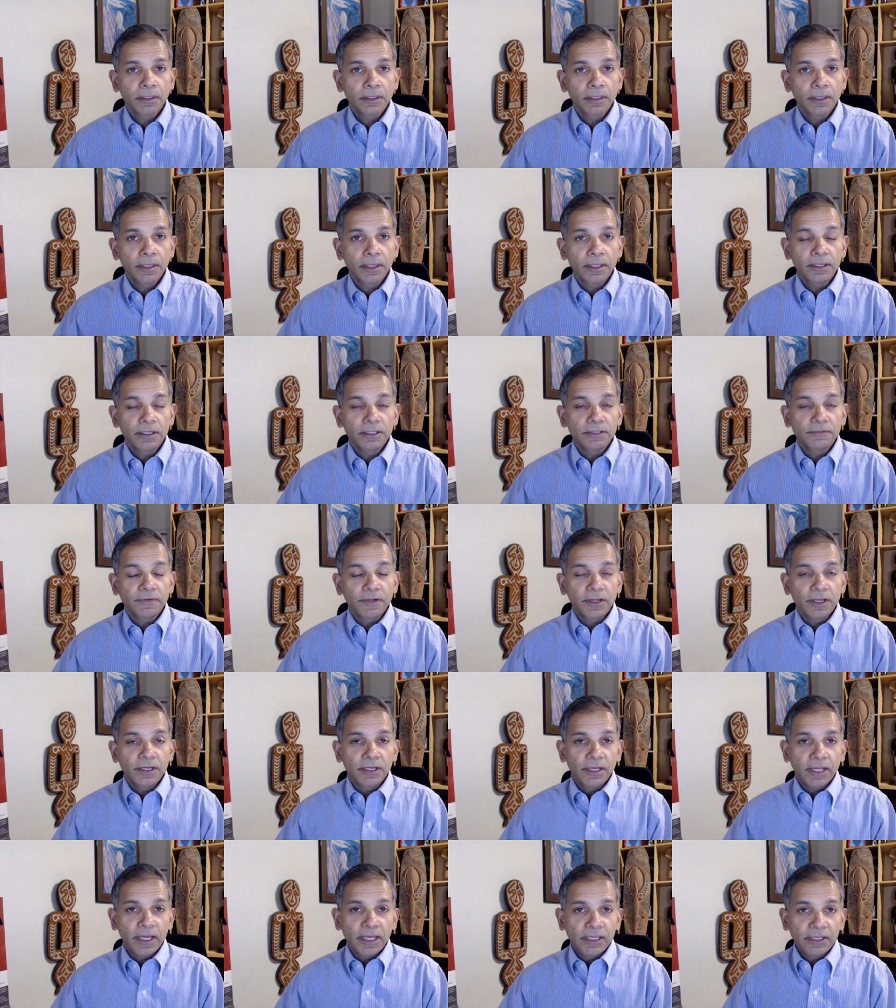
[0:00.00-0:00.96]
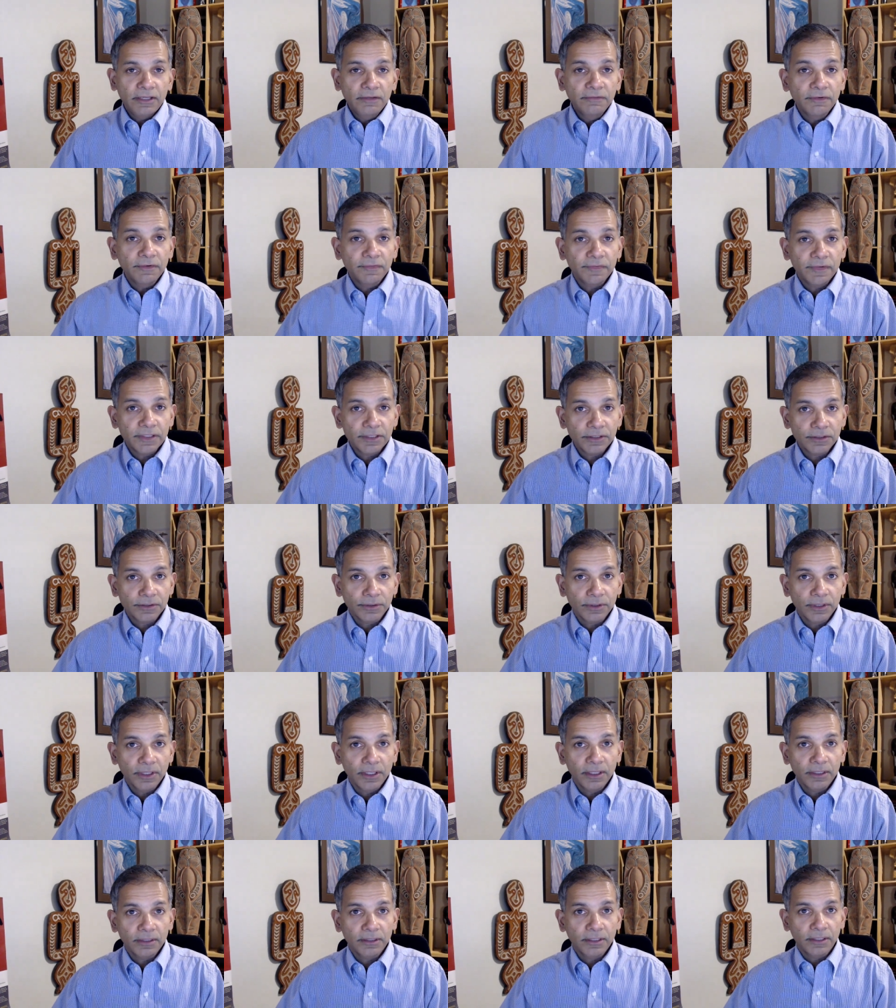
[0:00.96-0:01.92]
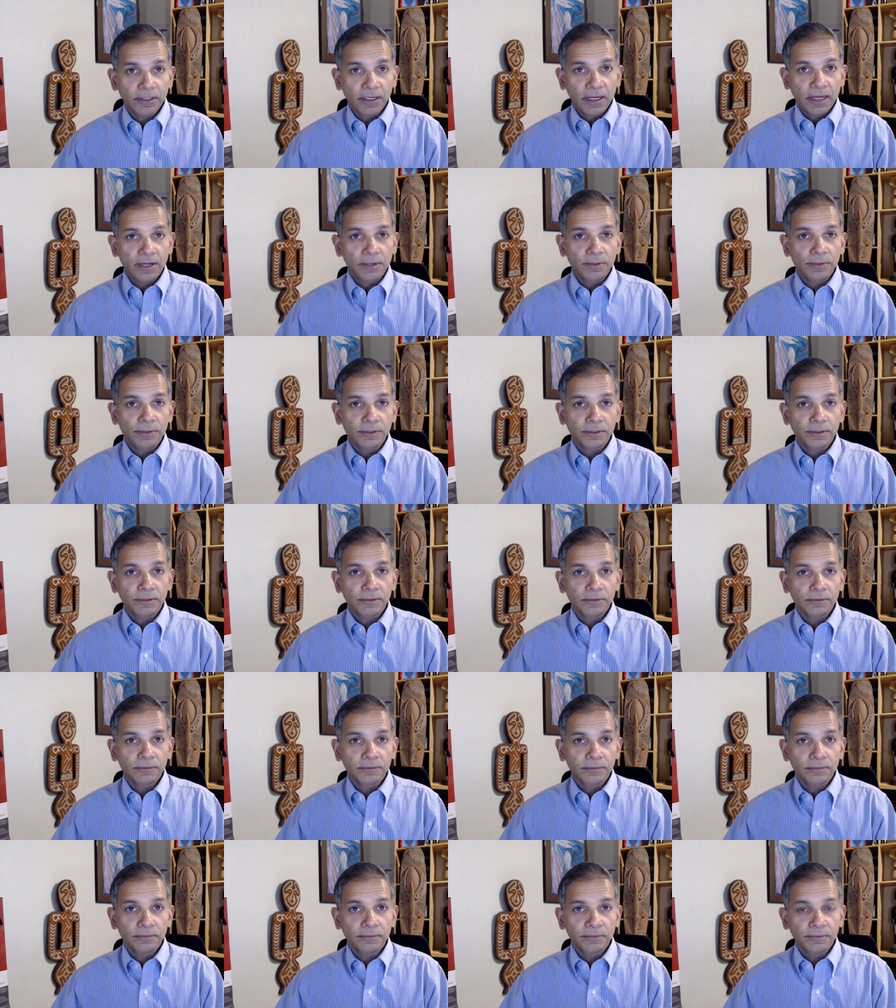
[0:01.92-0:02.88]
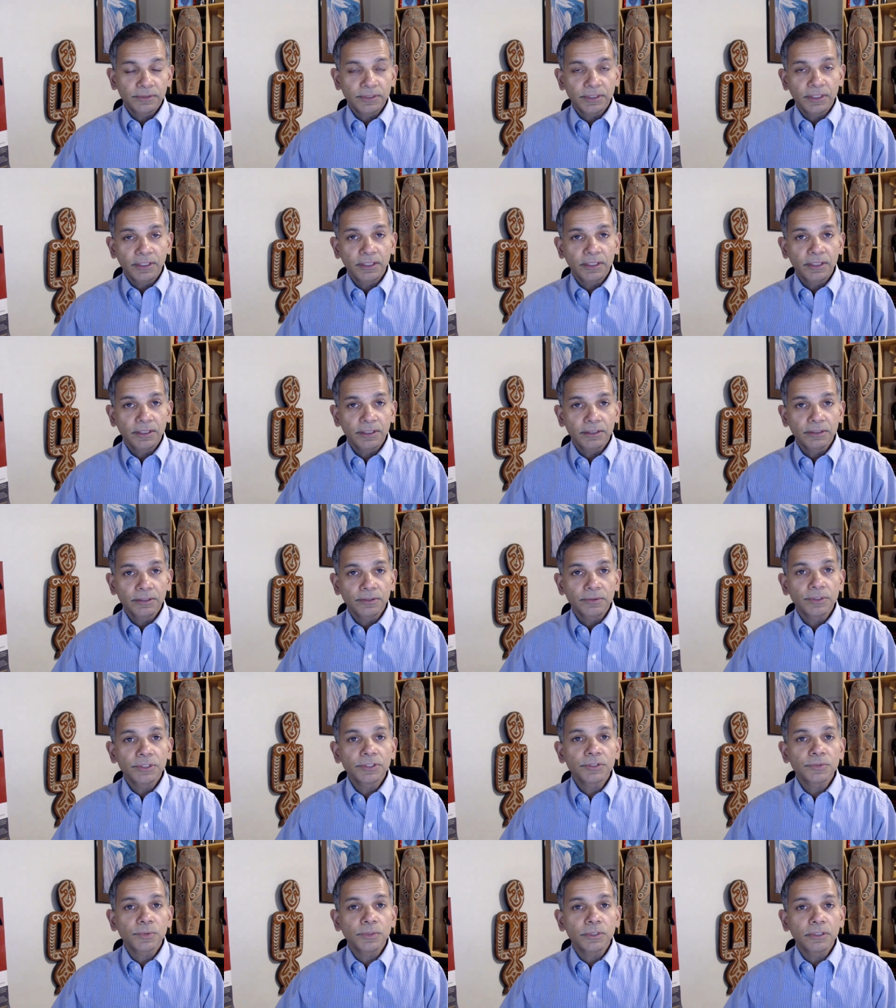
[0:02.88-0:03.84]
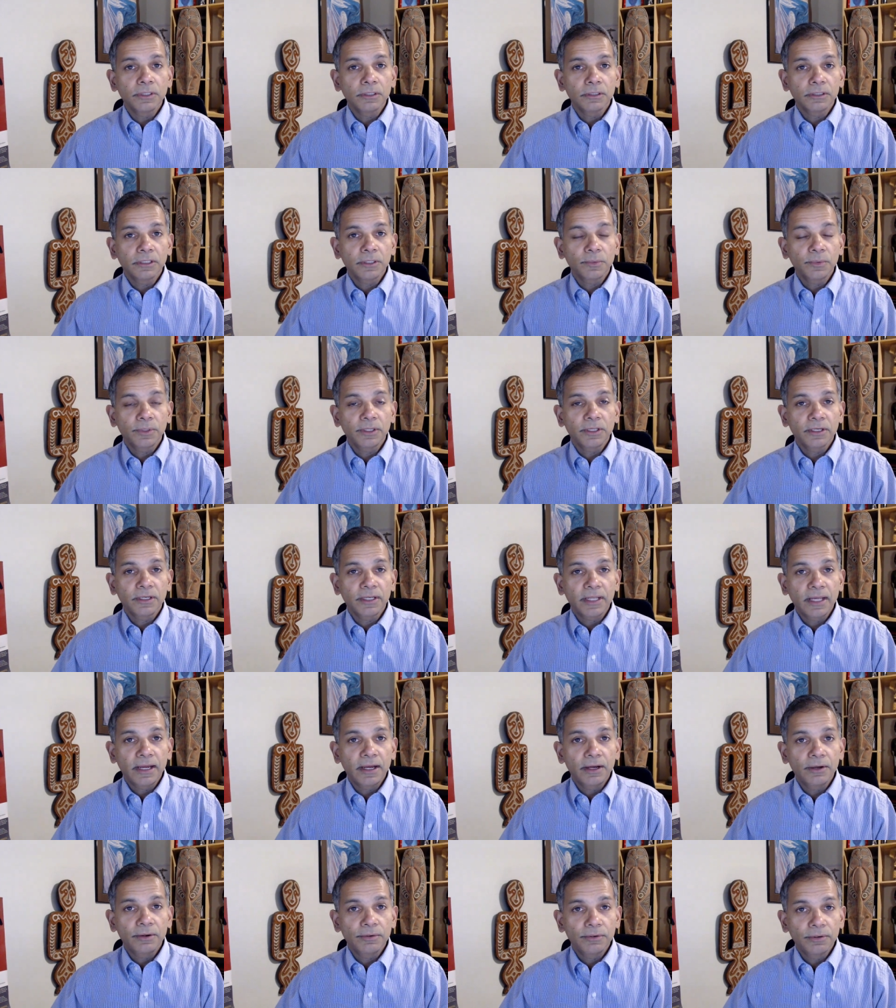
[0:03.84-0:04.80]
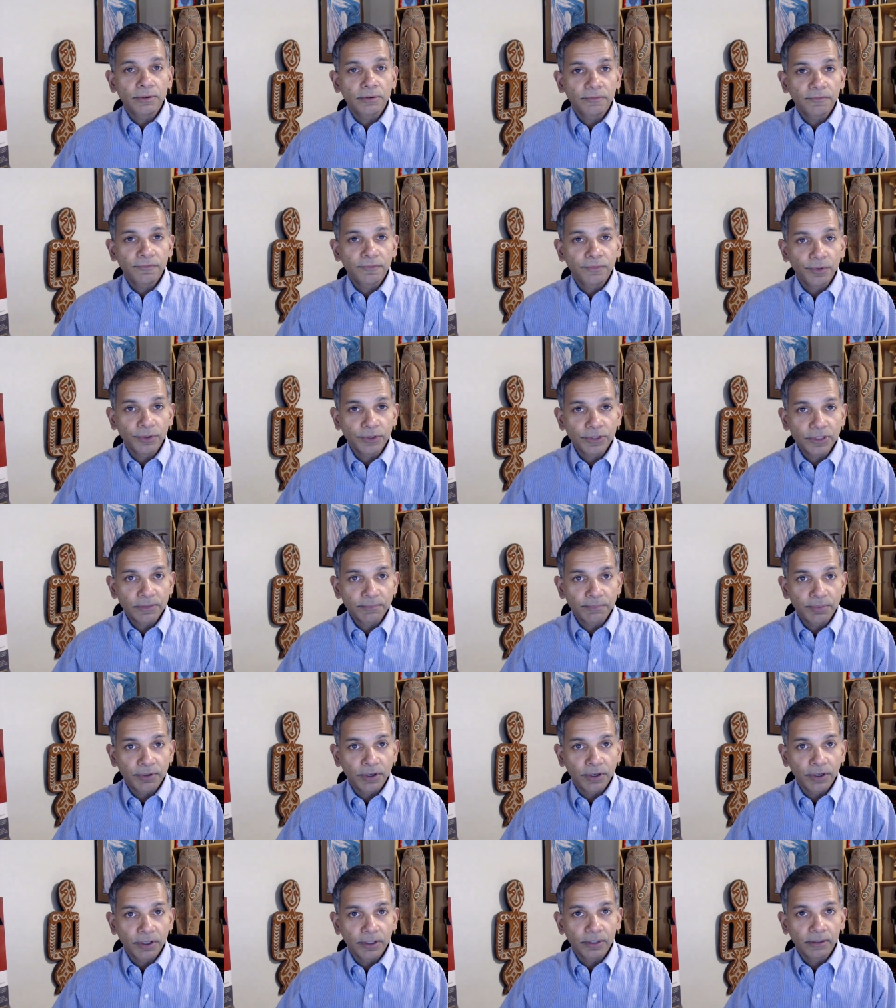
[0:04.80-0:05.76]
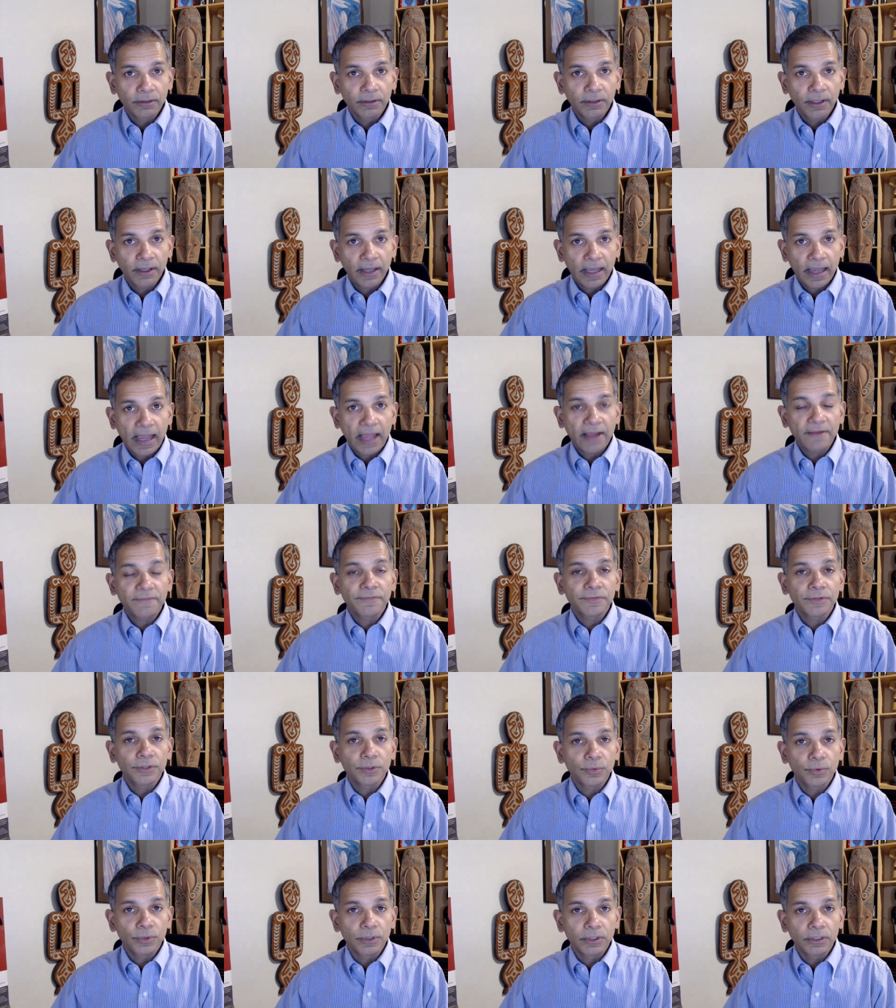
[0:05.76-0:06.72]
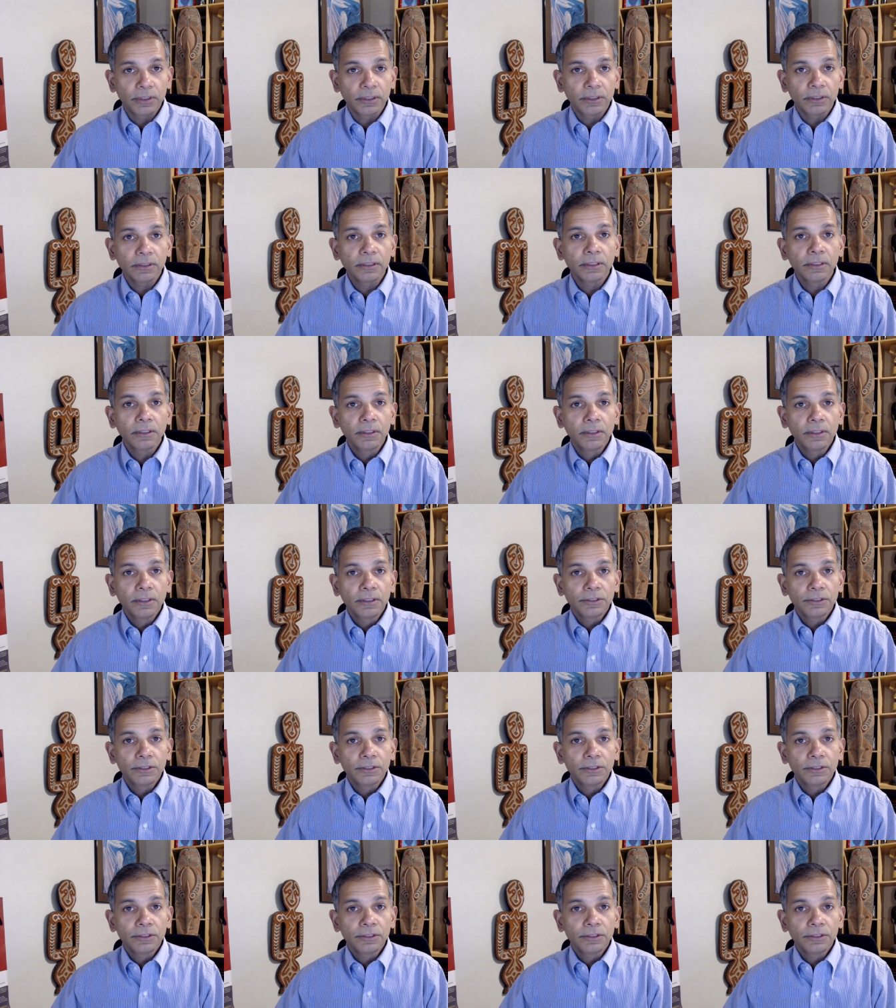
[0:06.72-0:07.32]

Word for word: It is very naive of us to think that our sitting here in the rich world that we can now force upon half of the world